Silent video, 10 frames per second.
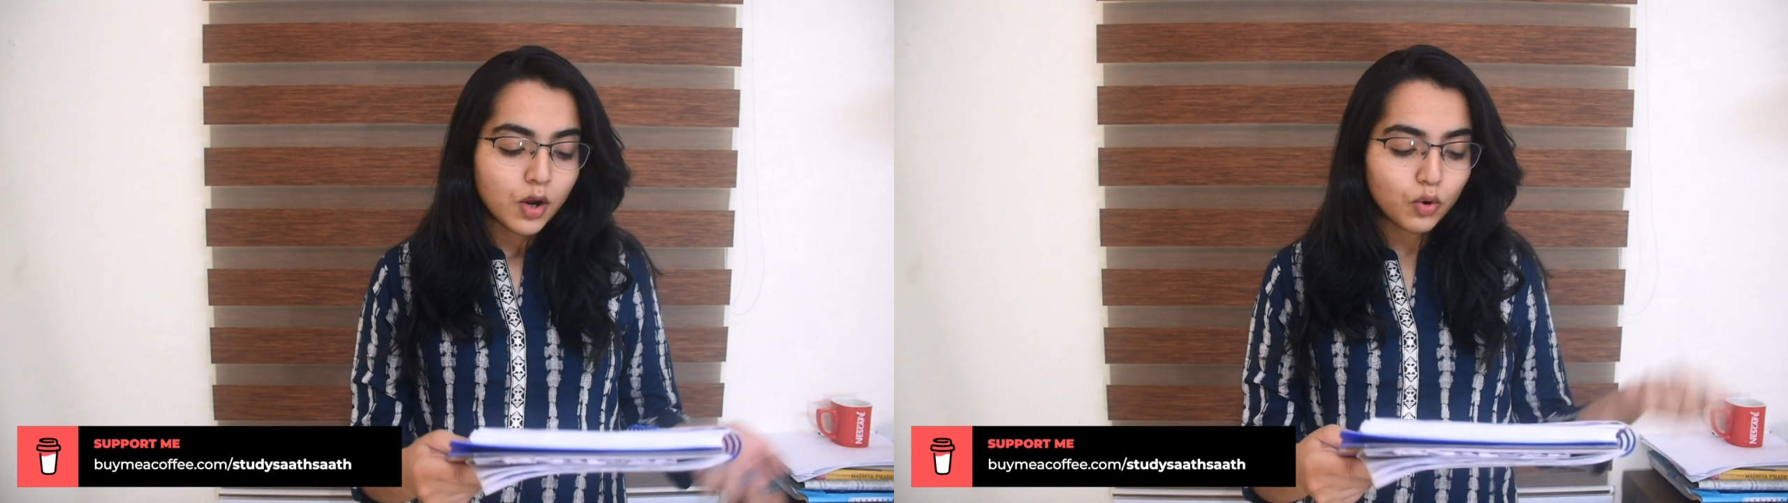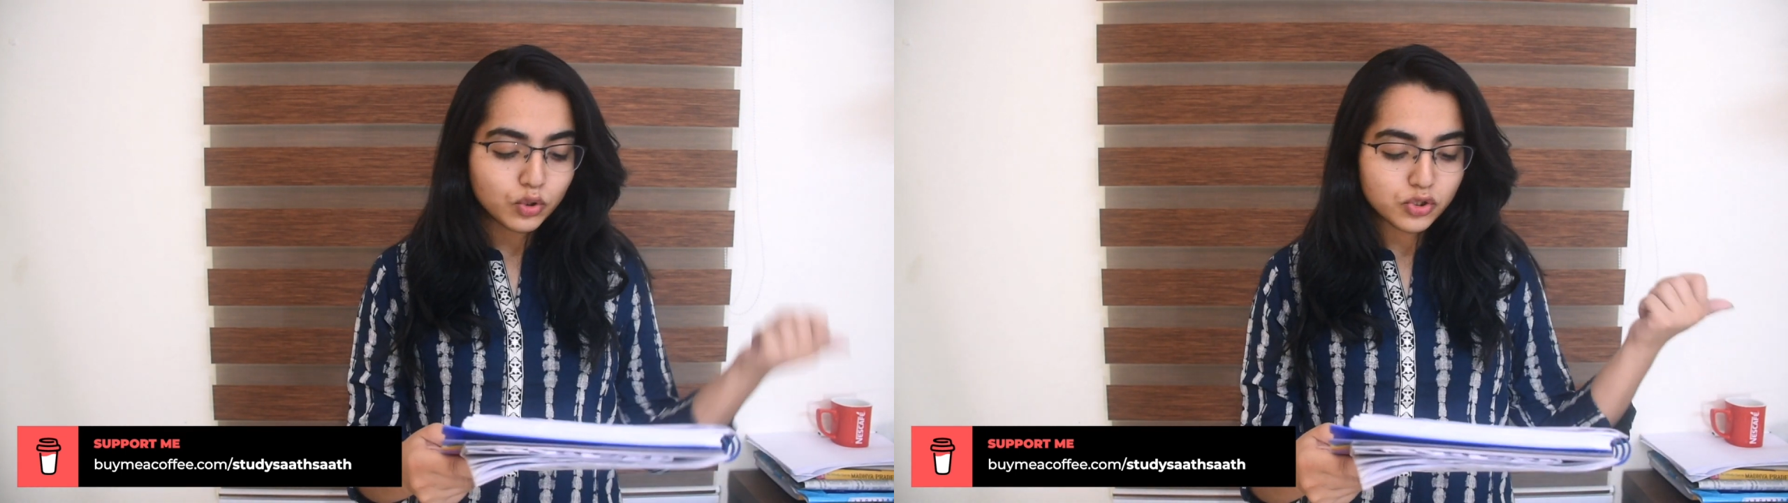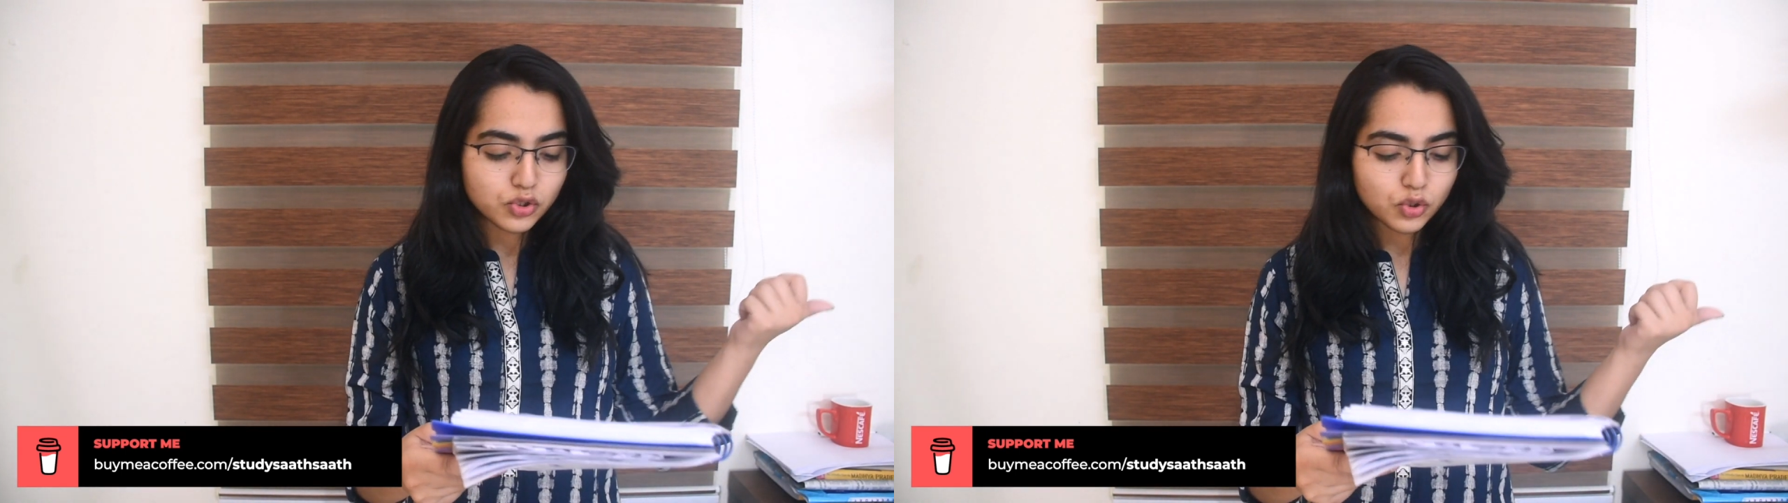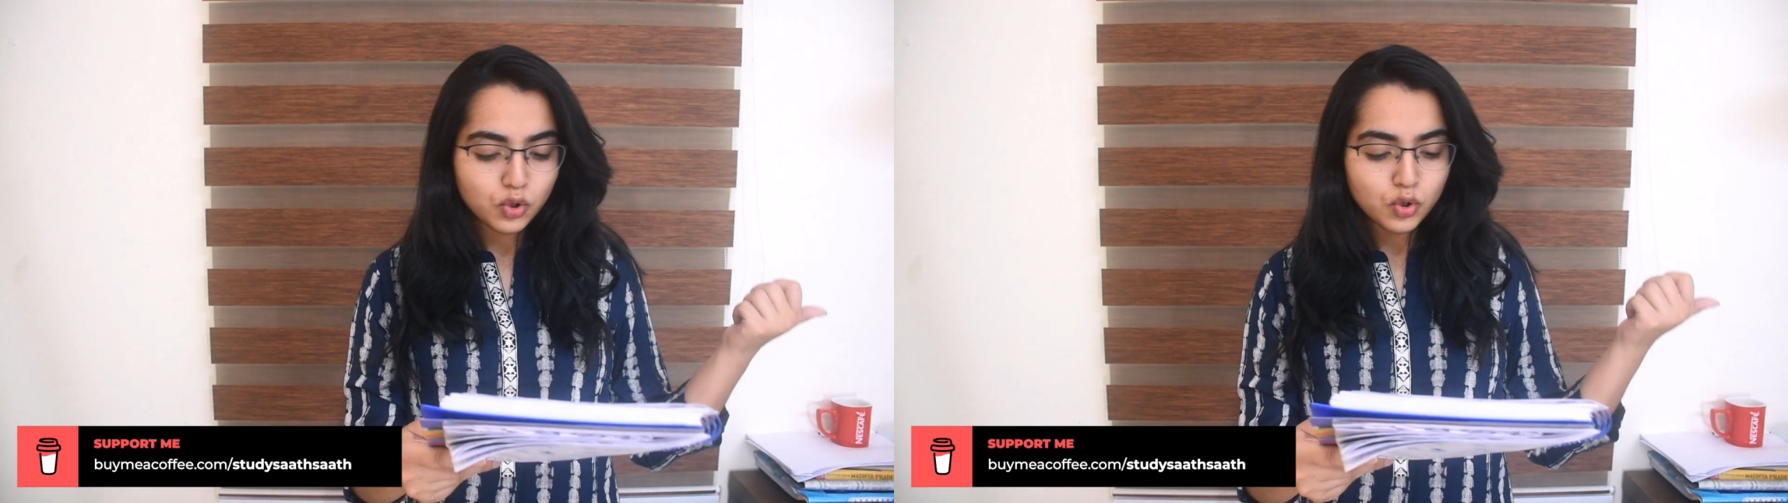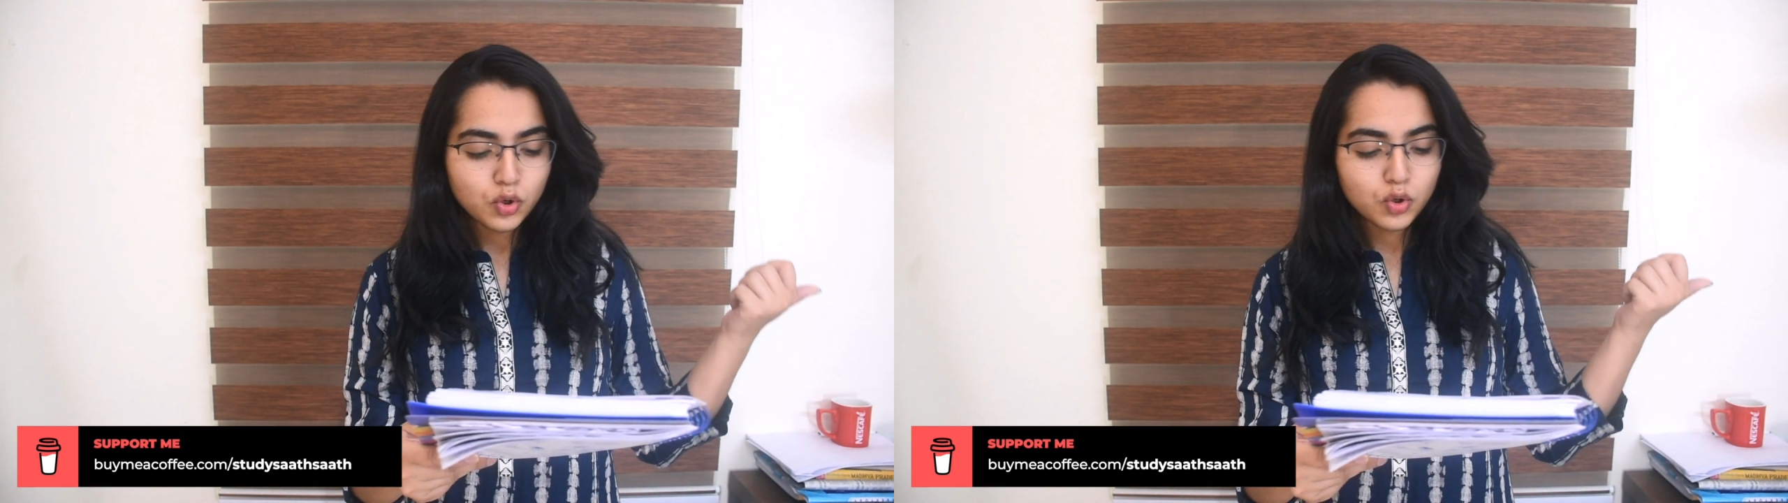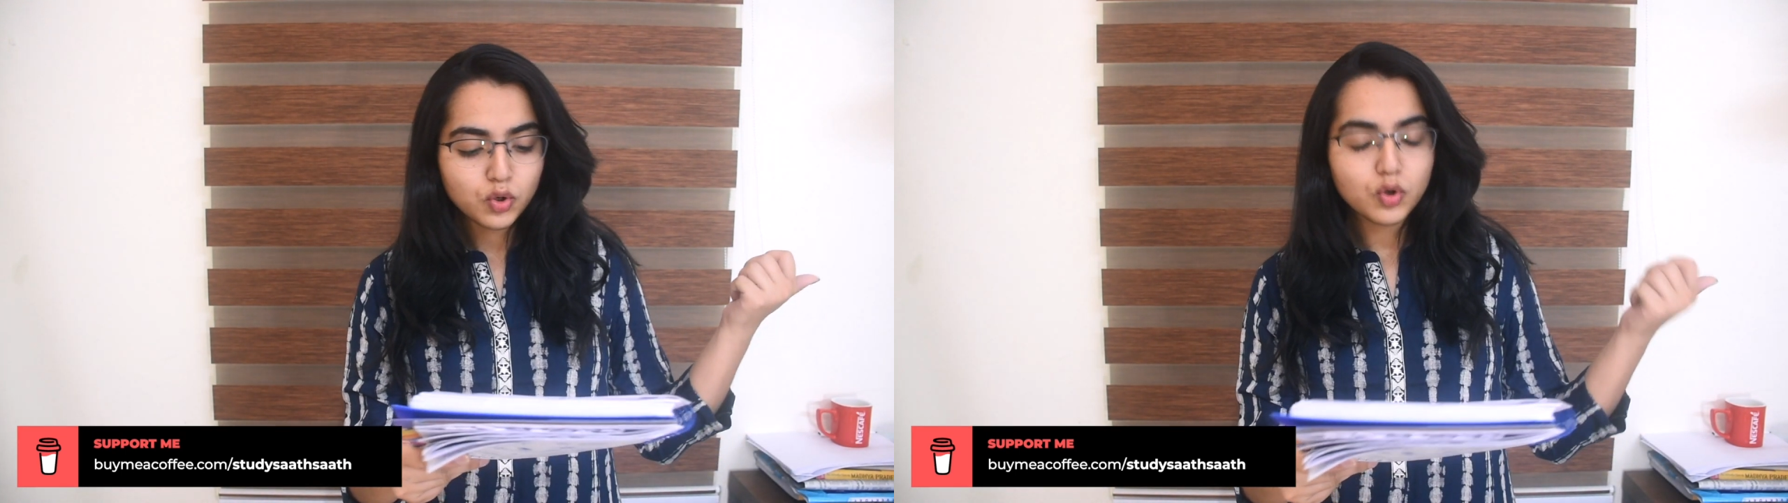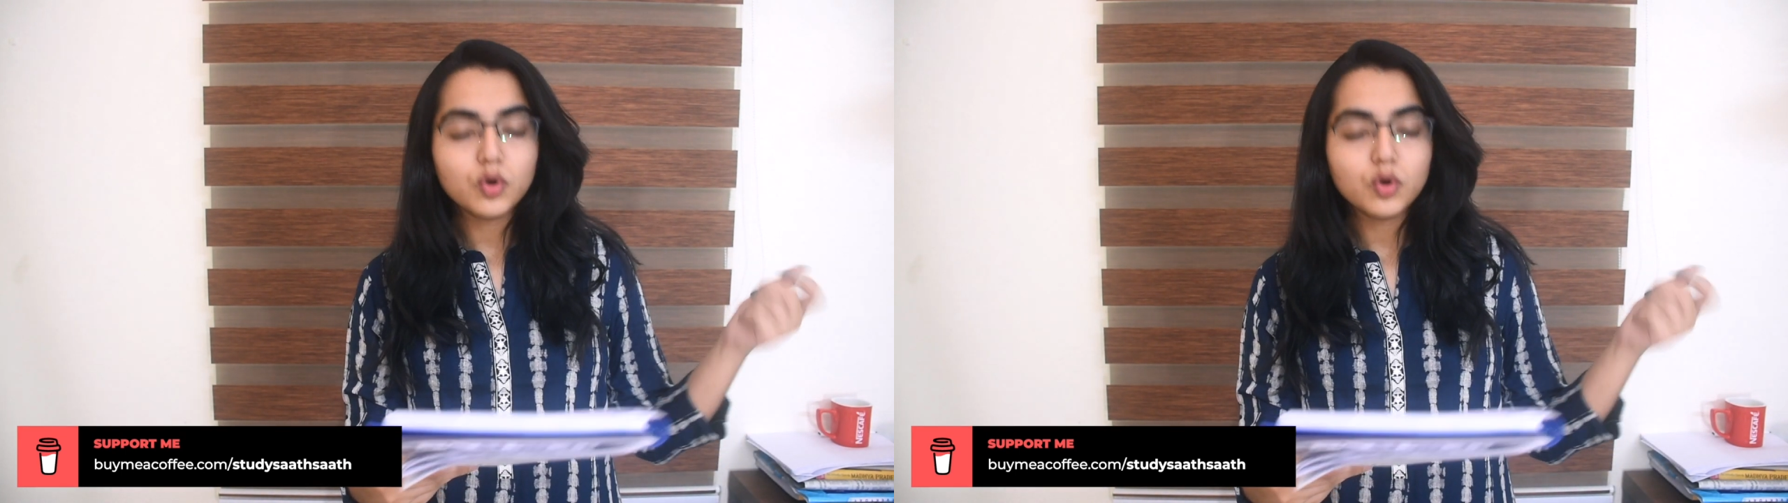Also,